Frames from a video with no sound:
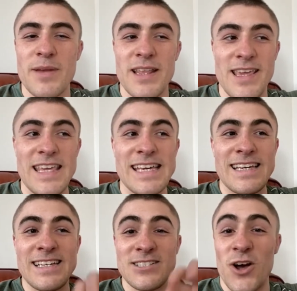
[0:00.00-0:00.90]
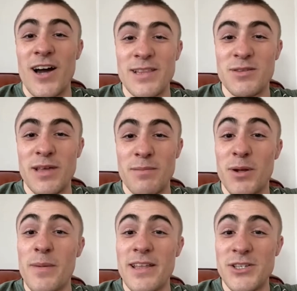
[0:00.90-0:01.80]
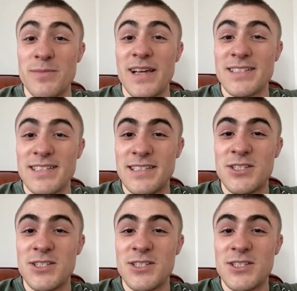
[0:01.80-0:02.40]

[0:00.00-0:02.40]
and he started implementing gymnastics